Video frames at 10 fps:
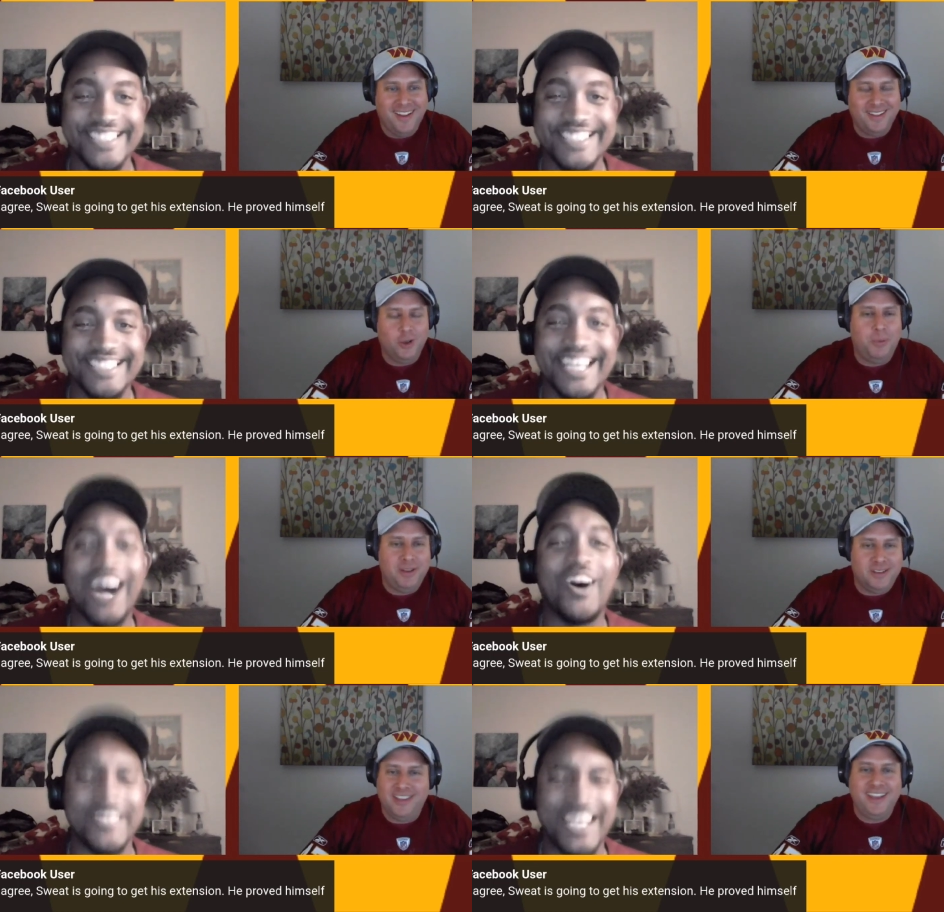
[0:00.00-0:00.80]
Speaker 1: Let's hope he
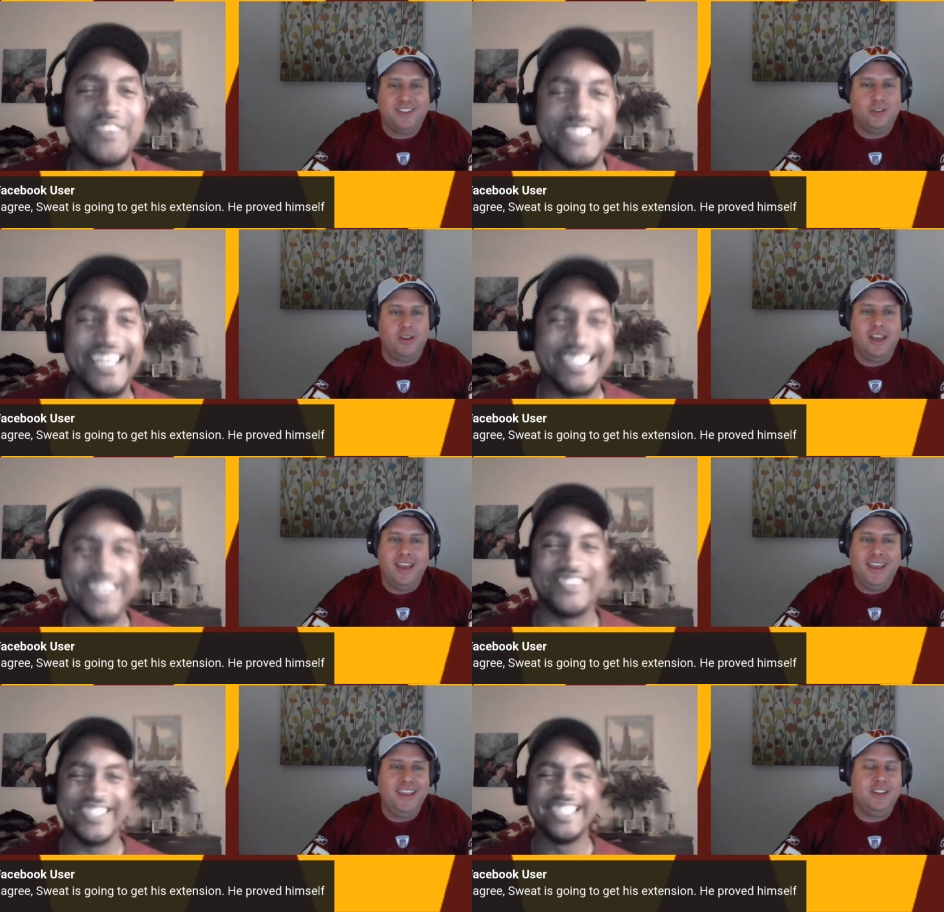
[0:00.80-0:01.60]
oh, does. Definitely he so, take the
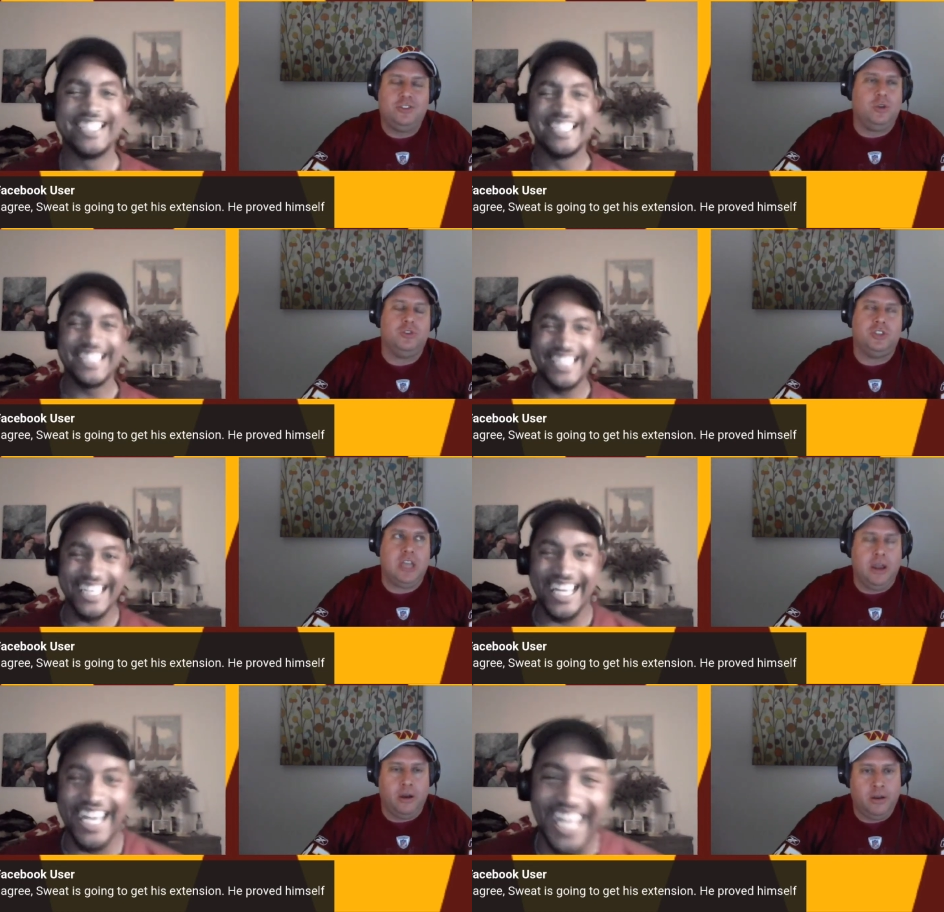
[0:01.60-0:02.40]
over. He gets so
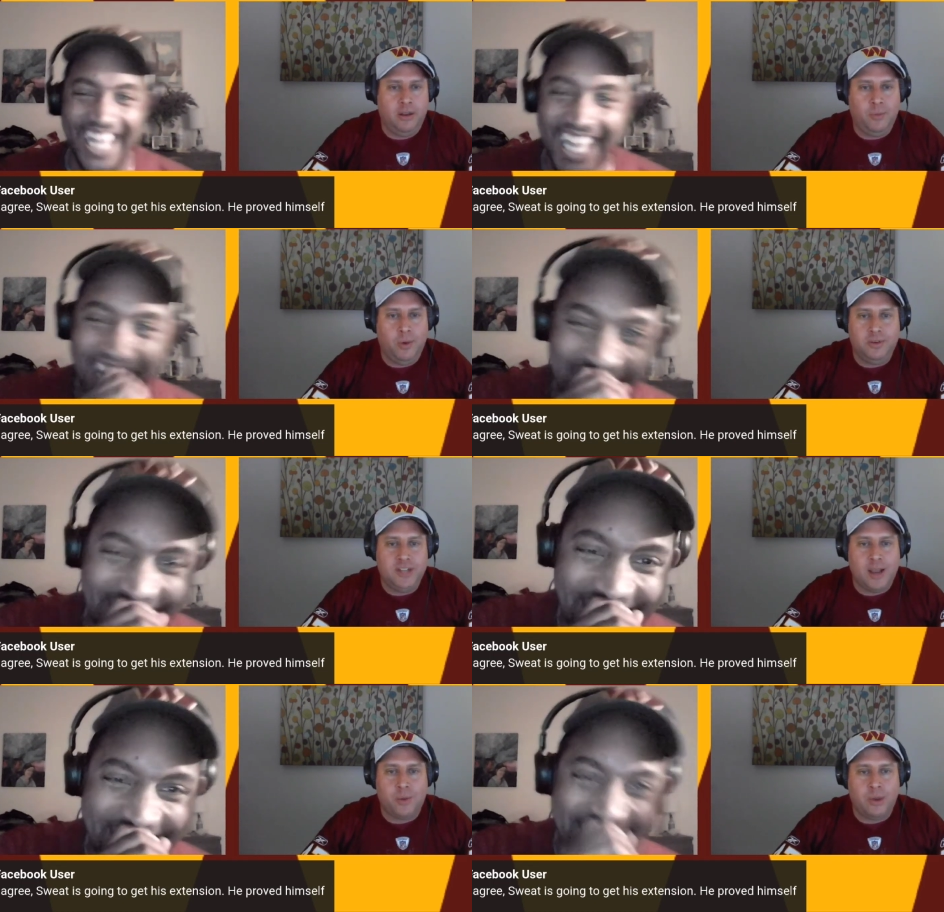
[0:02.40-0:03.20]
scared. He won't.
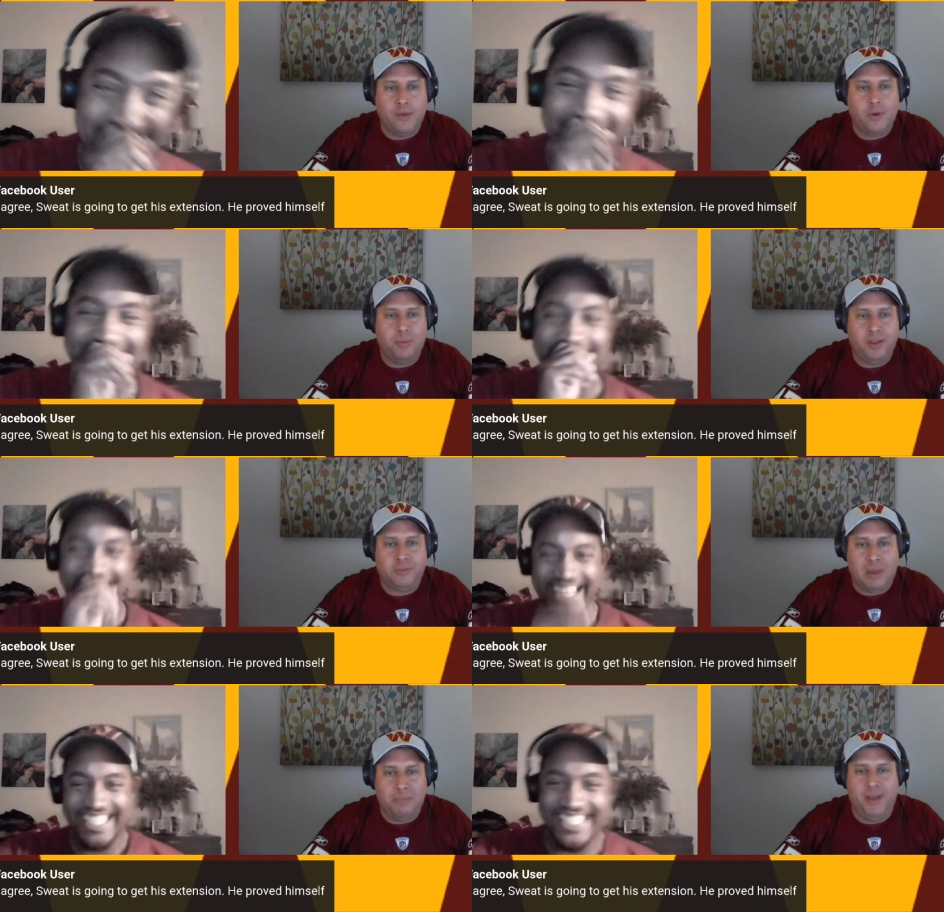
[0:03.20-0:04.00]
Jack won't ever
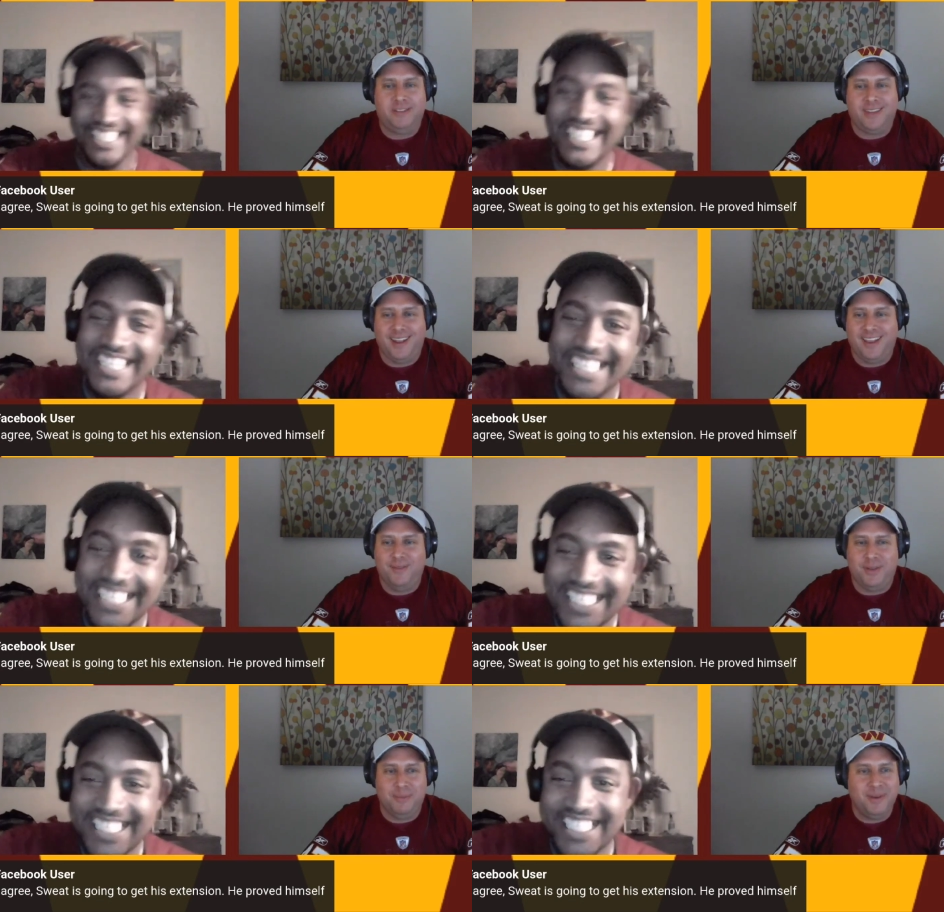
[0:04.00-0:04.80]
place my bets that I
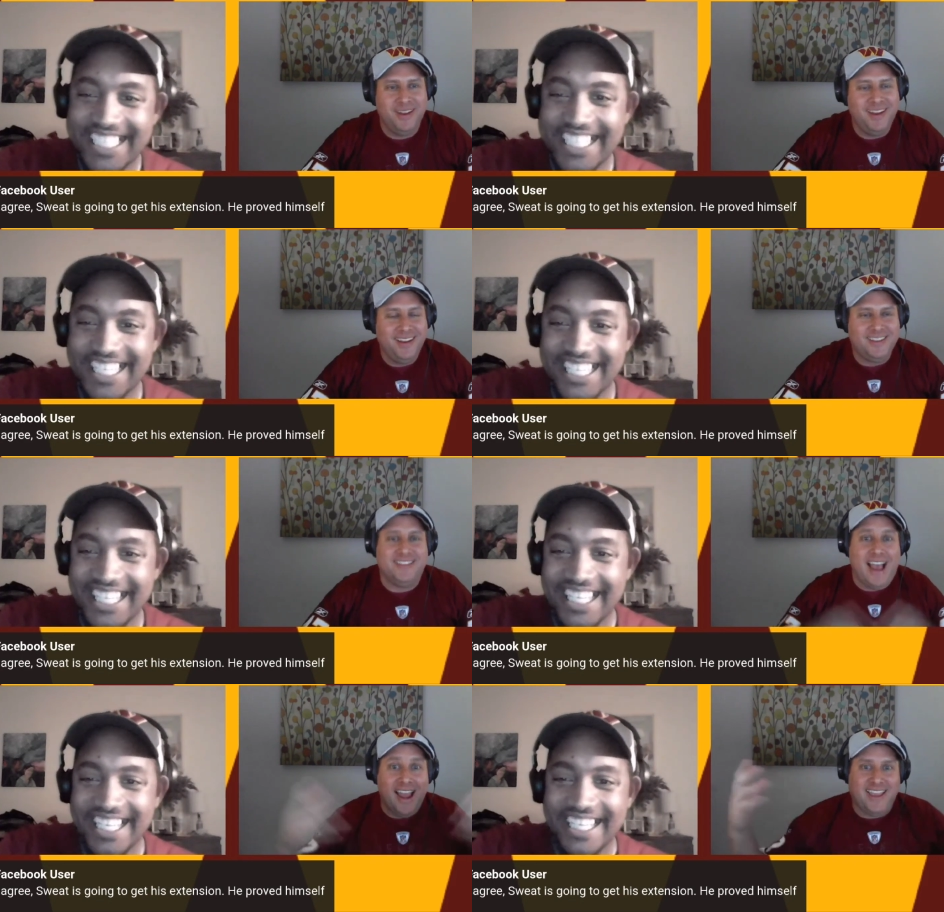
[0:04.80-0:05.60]
give him,
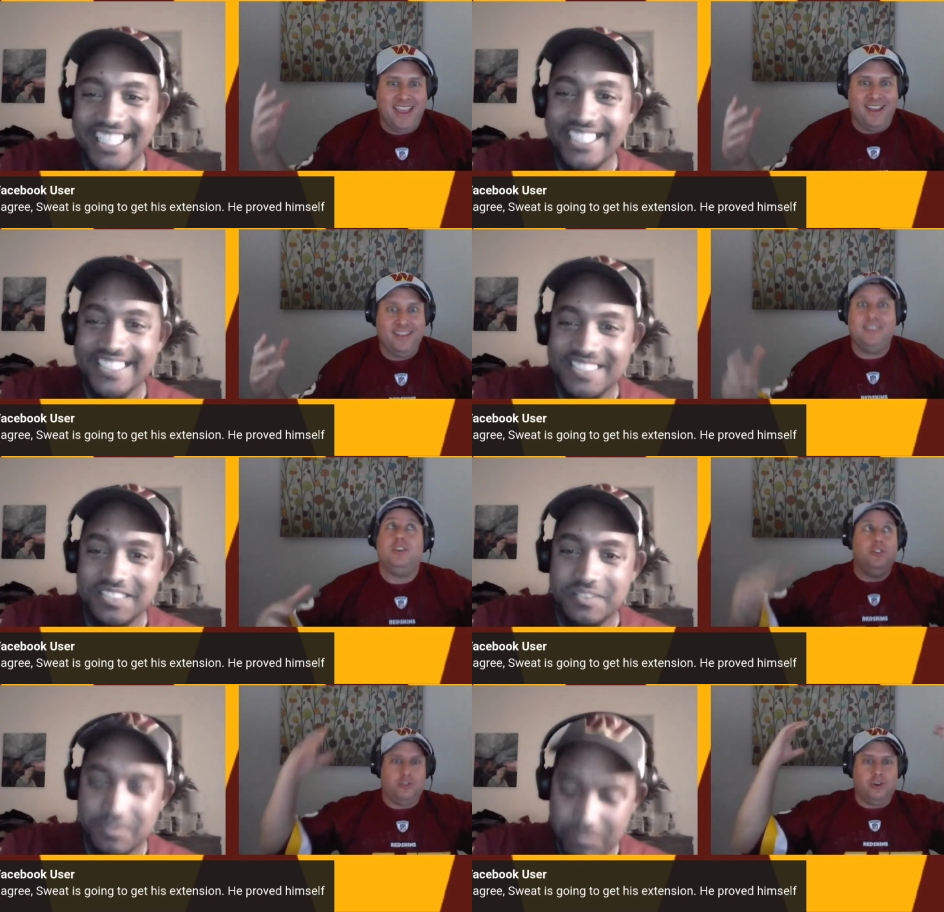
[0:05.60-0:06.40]
since I can't in
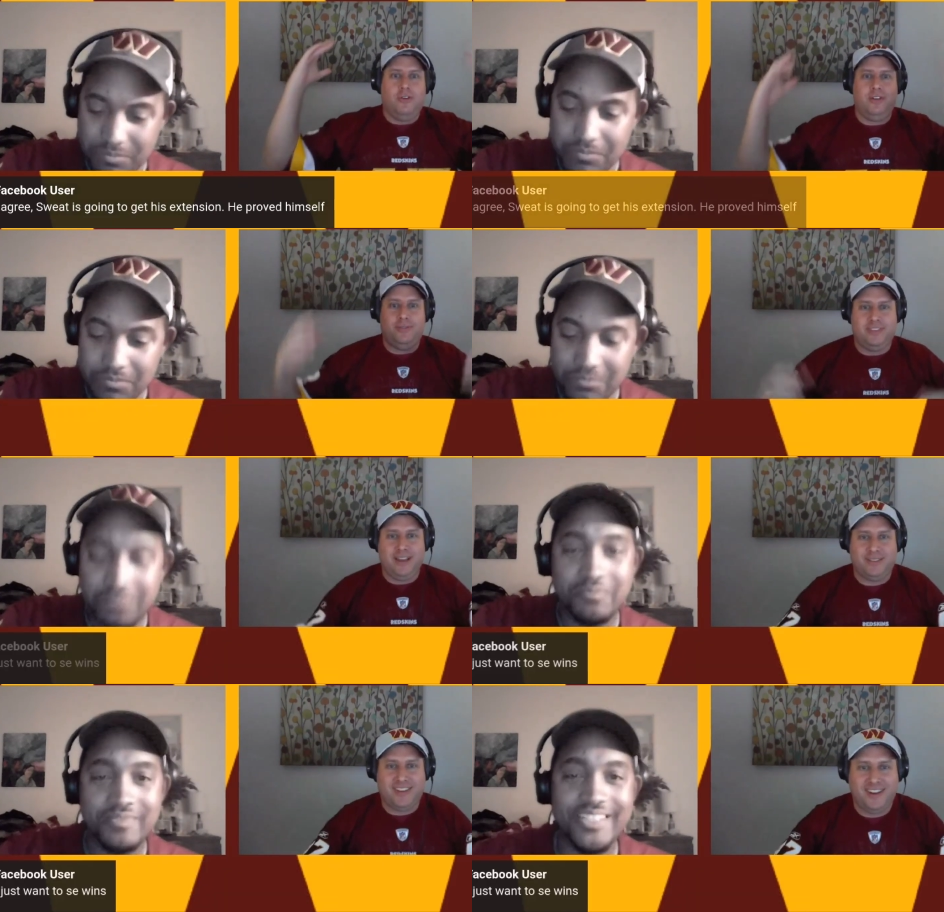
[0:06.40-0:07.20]
conservative
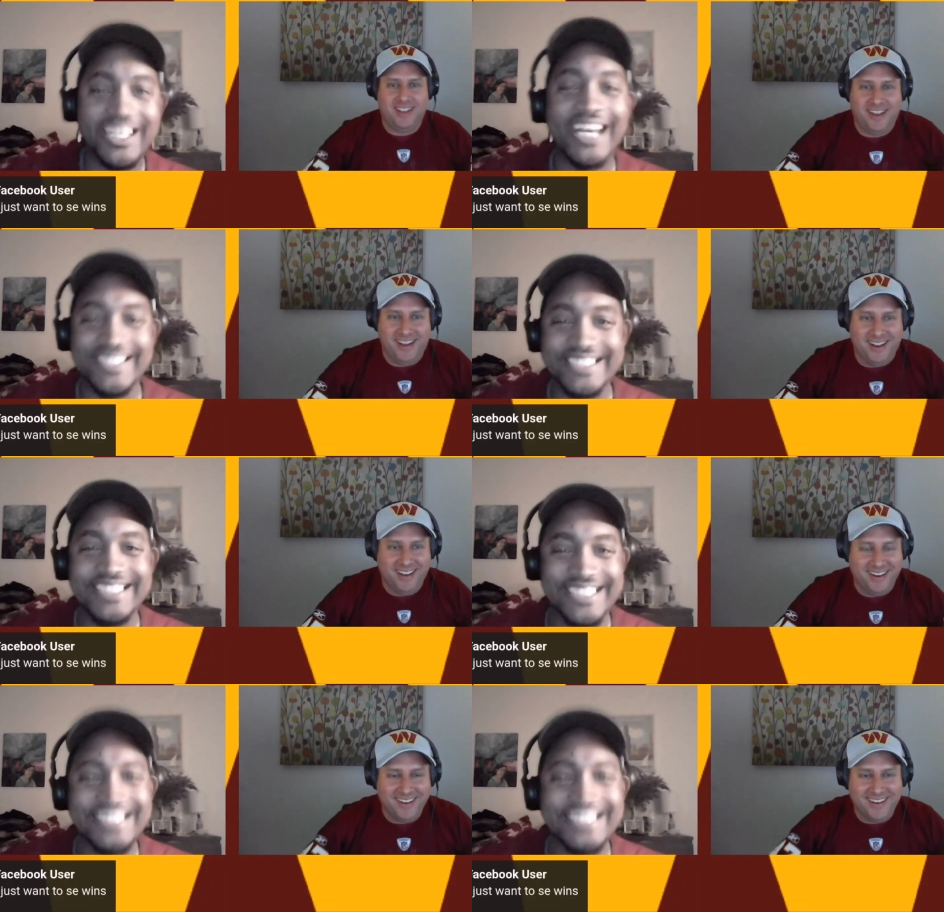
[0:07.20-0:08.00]
South Carolina here.